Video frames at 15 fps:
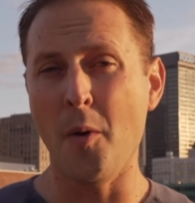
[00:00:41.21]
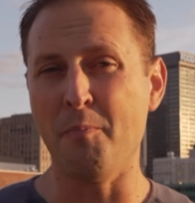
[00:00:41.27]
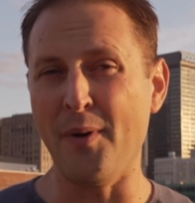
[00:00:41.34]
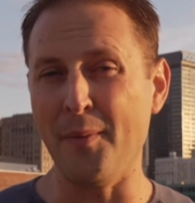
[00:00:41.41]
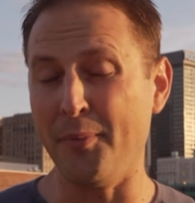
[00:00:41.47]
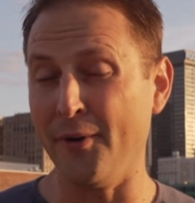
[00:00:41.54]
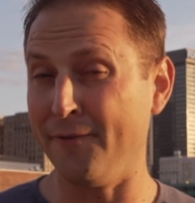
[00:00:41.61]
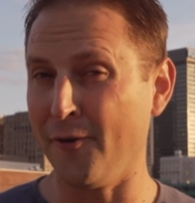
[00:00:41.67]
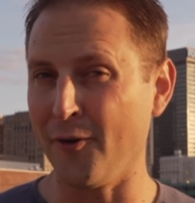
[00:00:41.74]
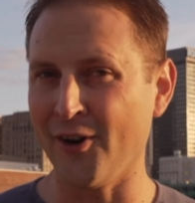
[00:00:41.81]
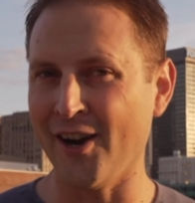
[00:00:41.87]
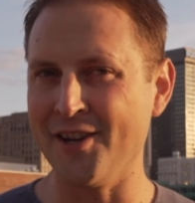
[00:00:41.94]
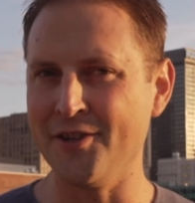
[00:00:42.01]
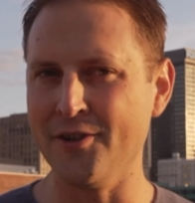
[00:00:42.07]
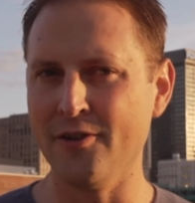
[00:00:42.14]
But before
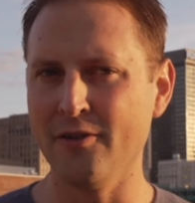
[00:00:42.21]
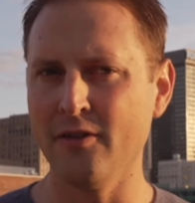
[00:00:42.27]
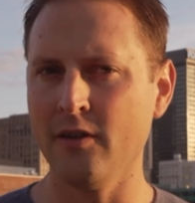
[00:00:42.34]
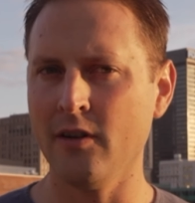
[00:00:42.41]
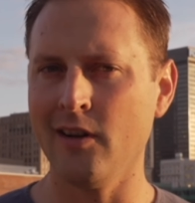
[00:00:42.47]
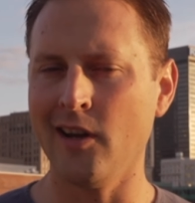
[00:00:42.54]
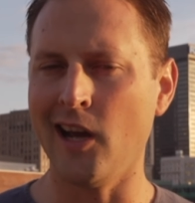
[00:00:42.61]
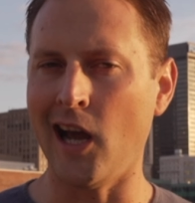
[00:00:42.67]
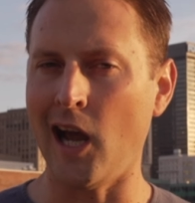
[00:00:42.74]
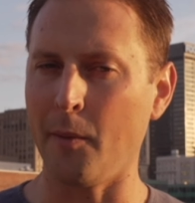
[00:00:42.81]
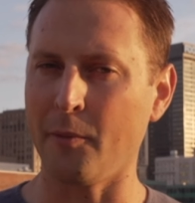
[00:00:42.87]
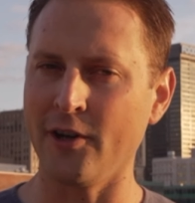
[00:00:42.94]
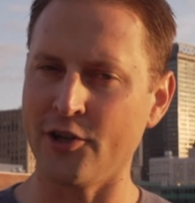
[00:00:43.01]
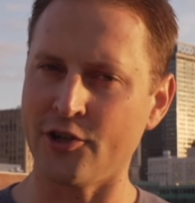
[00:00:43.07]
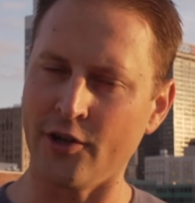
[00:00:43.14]
I do, I'm
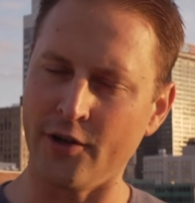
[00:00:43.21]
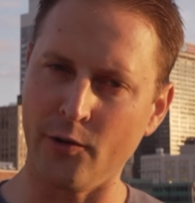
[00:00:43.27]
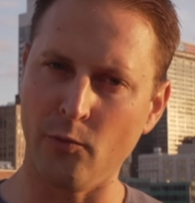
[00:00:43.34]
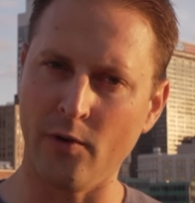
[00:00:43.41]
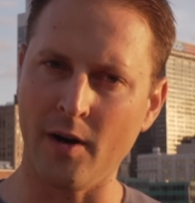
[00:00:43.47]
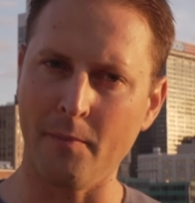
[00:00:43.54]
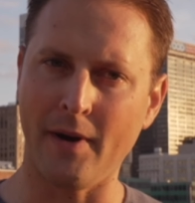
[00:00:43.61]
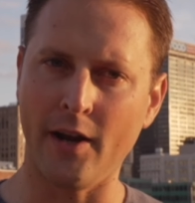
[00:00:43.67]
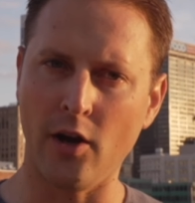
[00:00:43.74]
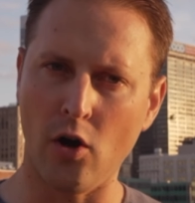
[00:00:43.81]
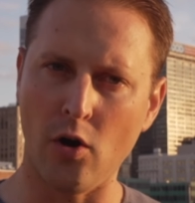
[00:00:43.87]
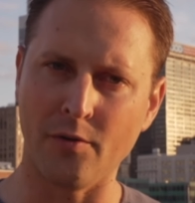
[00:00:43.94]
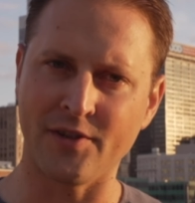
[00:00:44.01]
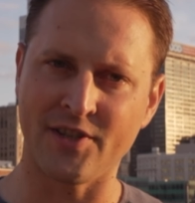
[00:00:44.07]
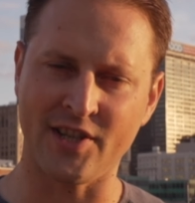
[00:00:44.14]
gonna show you one of my
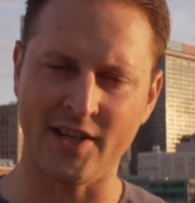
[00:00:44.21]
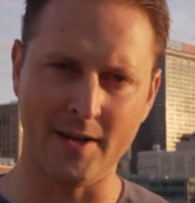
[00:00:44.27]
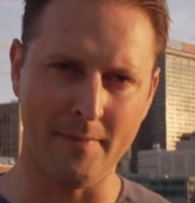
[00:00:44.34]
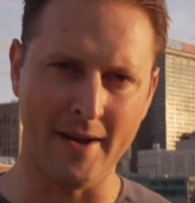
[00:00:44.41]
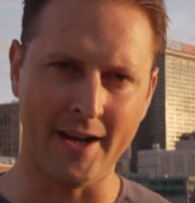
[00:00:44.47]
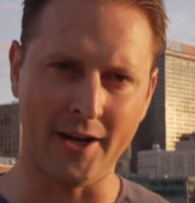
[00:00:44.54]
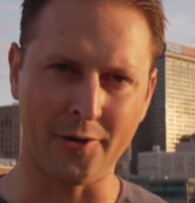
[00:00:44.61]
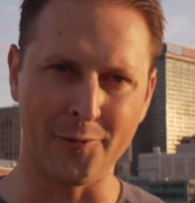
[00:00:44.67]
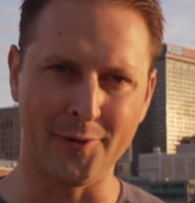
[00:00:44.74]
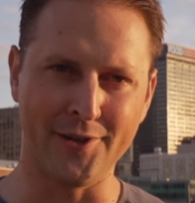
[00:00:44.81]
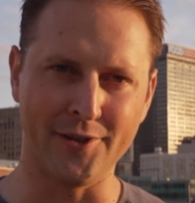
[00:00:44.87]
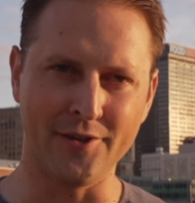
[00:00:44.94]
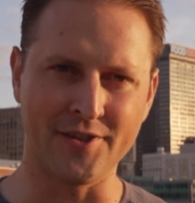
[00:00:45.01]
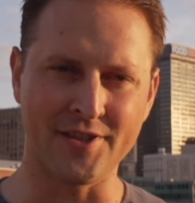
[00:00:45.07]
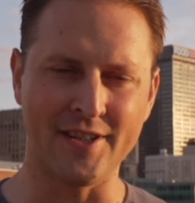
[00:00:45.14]
own cinematic
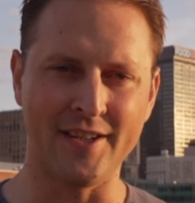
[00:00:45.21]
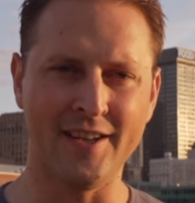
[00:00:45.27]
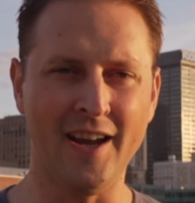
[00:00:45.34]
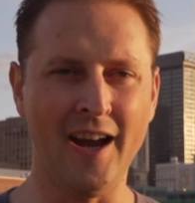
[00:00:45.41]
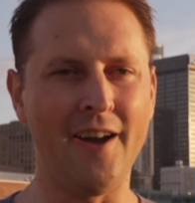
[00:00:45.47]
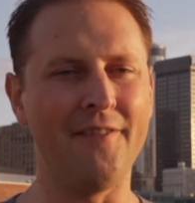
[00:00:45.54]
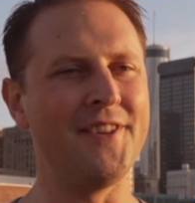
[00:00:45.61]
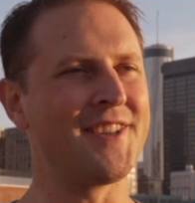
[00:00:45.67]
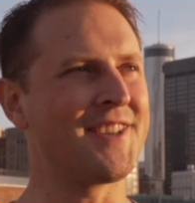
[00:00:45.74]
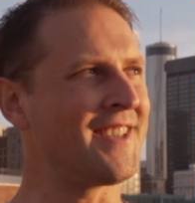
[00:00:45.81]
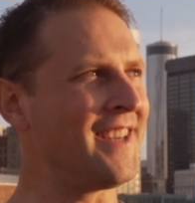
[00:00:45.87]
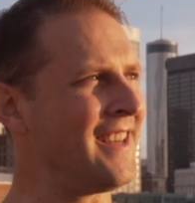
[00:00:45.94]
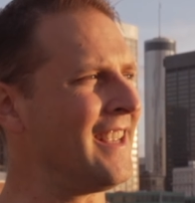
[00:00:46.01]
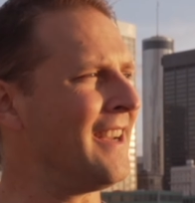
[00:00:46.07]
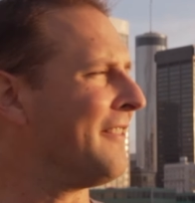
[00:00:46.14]
reels of the
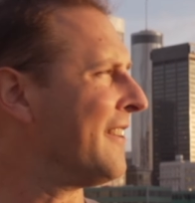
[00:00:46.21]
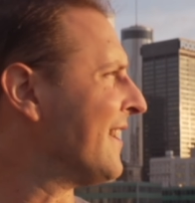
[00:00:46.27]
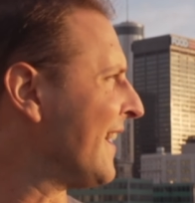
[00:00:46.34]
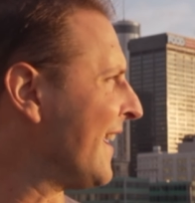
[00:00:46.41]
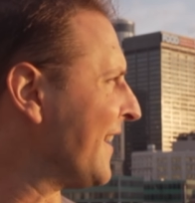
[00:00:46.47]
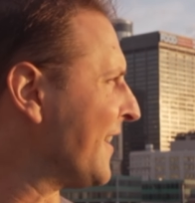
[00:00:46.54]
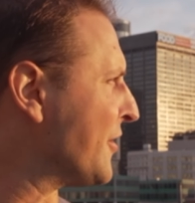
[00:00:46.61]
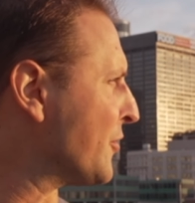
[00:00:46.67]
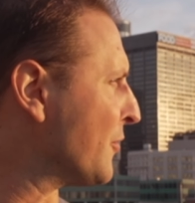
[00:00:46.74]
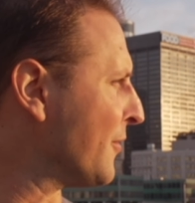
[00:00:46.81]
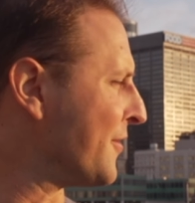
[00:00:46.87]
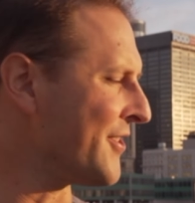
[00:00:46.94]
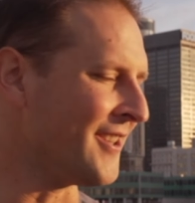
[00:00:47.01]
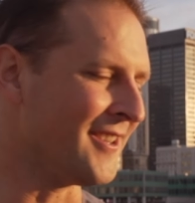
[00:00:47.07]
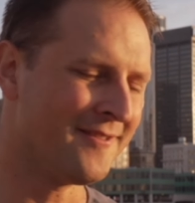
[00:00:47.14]
city of Atlanta,
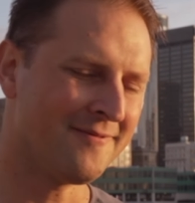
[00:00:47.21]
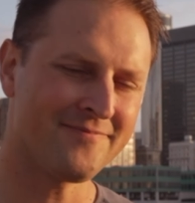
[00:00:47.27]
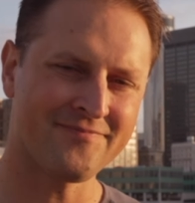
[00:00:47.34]
Georgia.